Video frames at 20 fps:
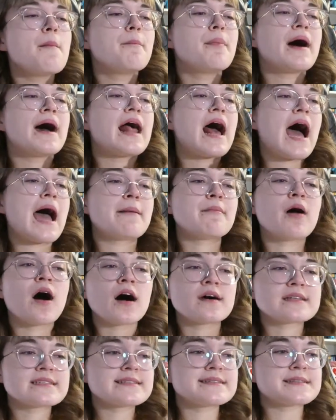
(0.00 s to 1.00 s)
But I'm
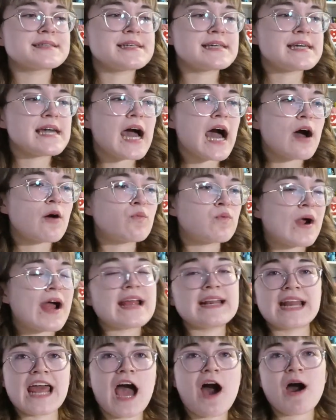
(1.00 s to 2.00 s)
honestly,
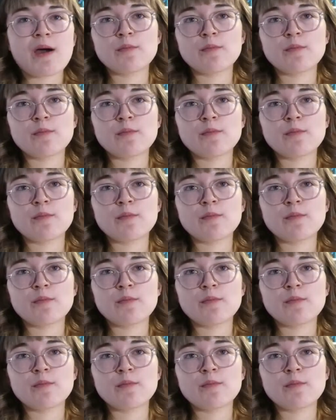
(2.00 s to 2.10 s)
right now,